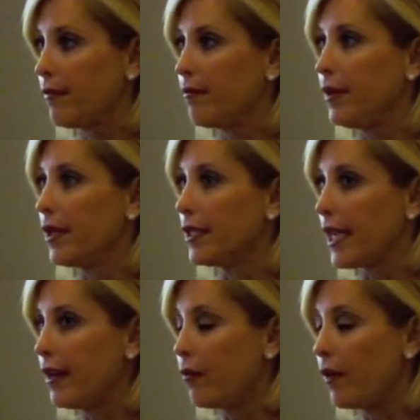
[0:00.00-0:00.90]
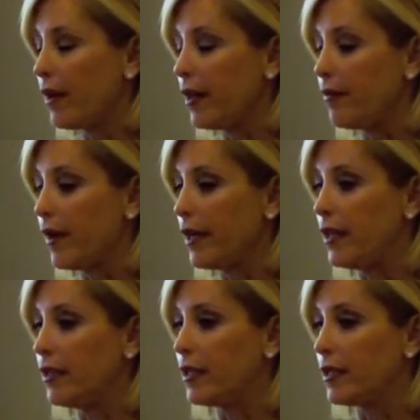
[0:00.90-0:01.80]
because I didn't want
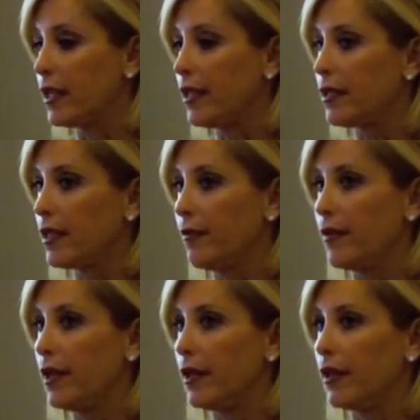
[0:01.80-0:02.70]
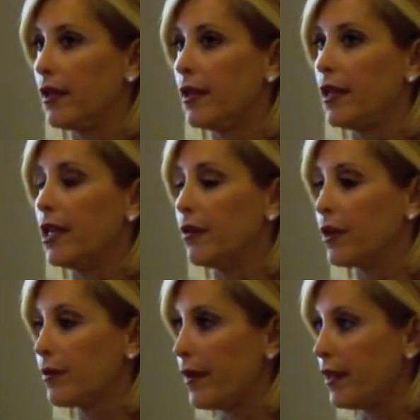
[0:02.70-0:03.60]
anybody to say something
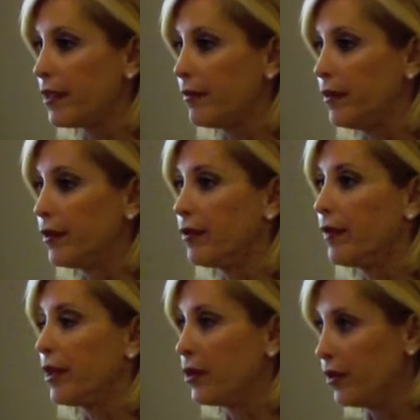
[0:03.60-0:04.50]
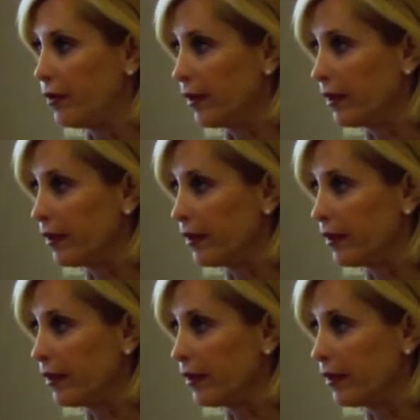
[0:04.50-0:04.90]
irresponsible to my children.